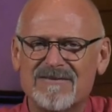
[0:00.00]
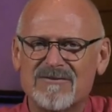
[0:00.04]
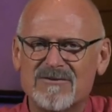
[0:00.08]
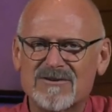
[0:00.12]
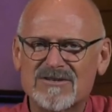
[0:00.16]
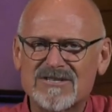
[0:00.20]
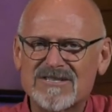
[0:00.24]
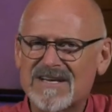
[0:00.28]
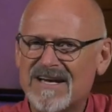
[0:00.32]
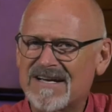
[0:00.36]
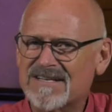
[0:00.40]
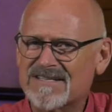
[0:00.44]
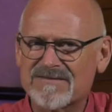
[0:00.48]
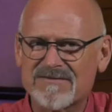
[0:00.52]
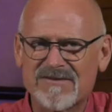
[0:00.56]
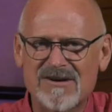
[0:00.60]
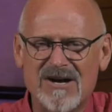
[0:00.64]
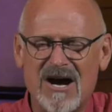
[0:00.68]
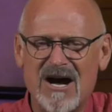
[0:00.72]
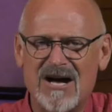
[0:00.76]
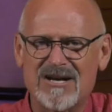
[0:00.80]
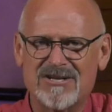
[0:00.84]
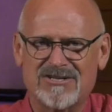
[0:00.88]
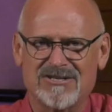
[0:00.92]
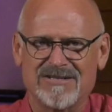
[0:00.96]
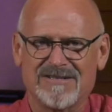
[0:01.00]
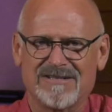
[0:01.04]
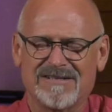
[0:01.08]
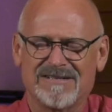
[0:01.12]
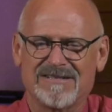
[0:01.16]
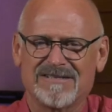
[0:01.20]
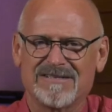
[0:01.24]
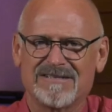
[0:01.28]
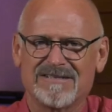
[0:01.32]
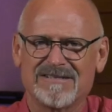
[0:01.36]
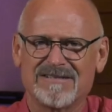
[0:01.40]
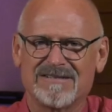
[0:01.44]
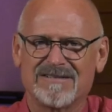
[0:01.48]
Signs of caution,
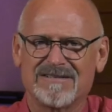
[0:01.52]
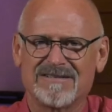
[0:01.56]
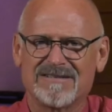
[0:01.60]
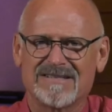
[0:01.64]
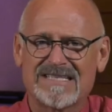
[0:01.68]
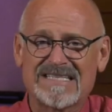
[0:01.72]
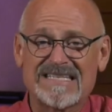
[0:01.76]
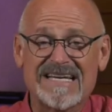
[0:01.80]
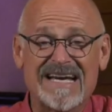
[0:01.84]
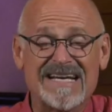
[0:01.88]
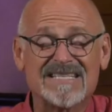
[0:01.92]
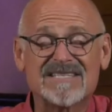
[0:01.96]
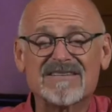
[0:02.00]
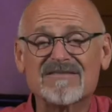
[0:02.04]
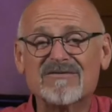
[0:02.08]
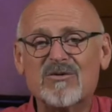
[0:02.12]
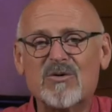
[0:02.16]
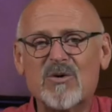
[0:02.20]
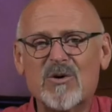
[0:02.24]
signs of